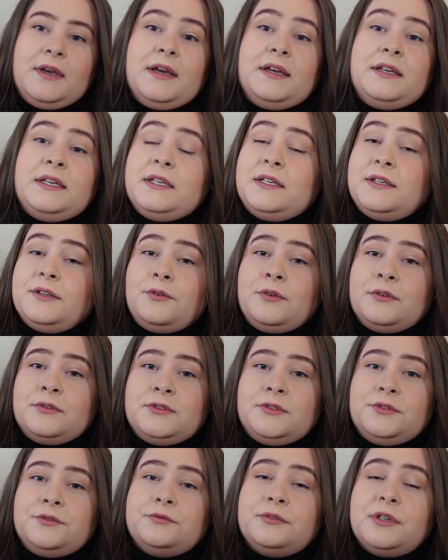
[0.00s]
And it
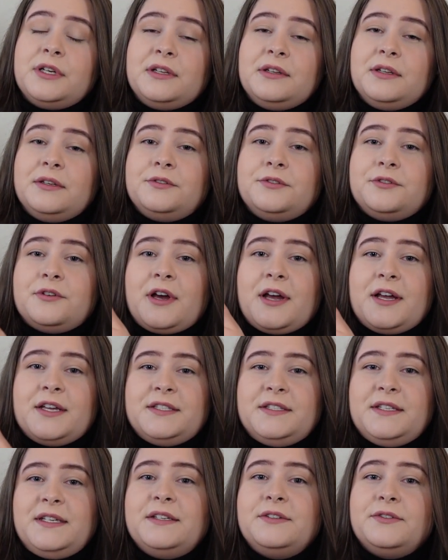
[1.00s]
also really
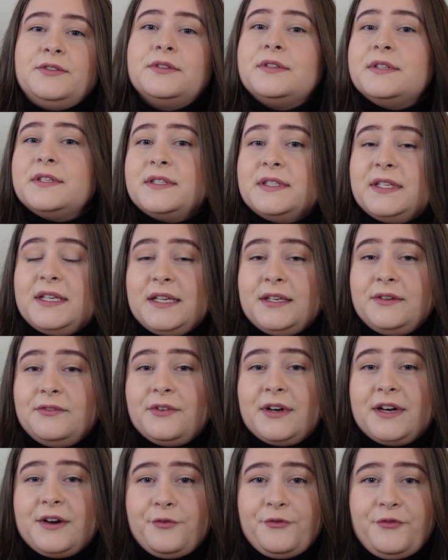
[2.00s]
dries into the skin
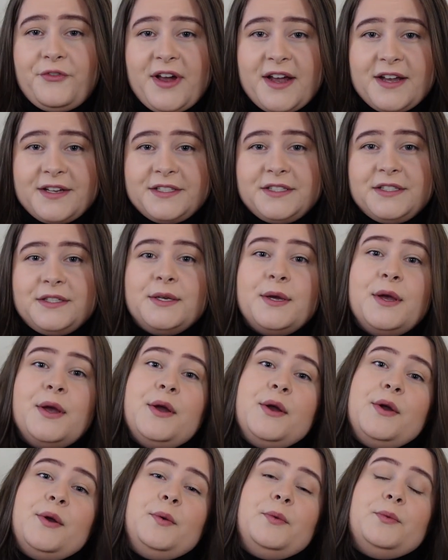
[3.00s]
very fast,
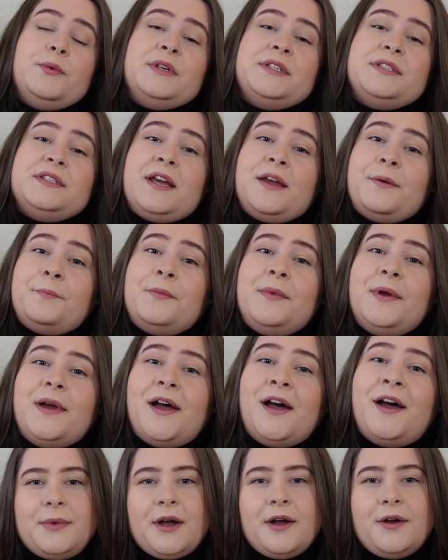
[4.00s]
which I'm
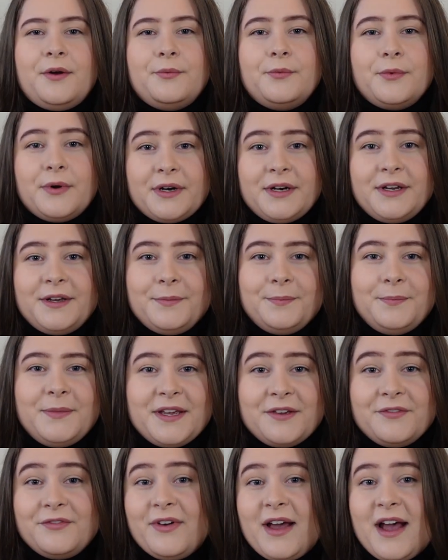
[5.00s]
a very
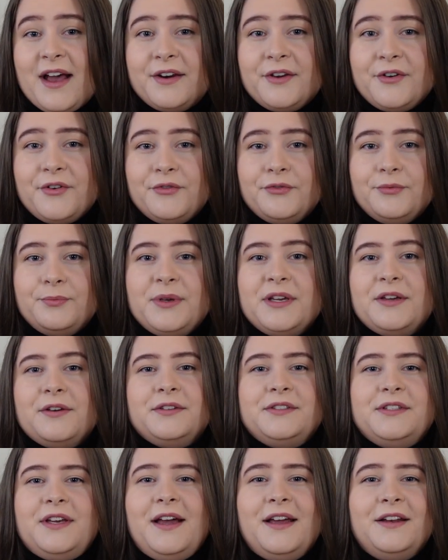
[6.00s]
big fan of,
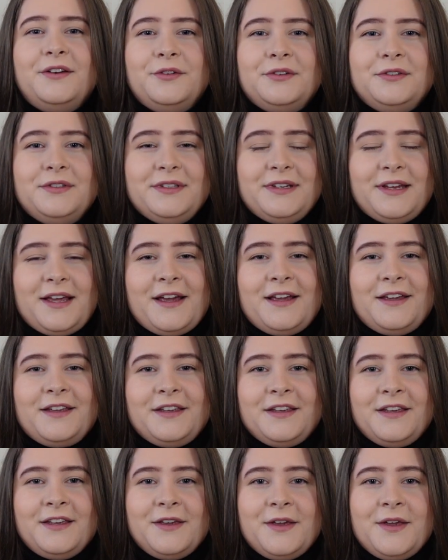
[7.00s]
because I don't like
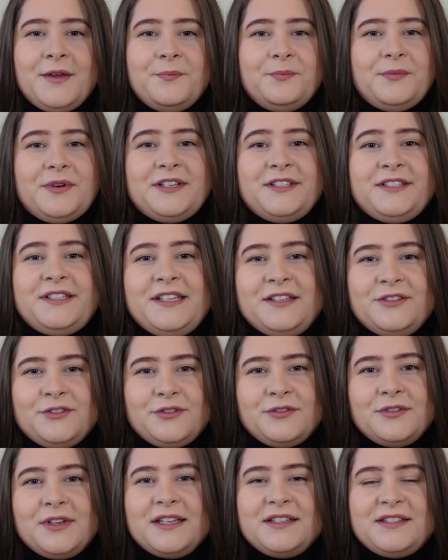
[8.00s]
my skin
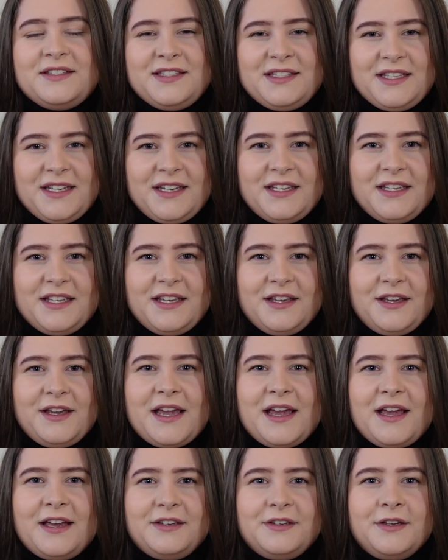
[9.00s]
to get sticky,
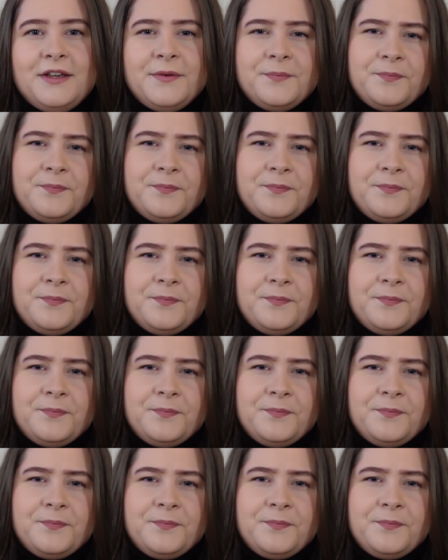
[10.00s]
and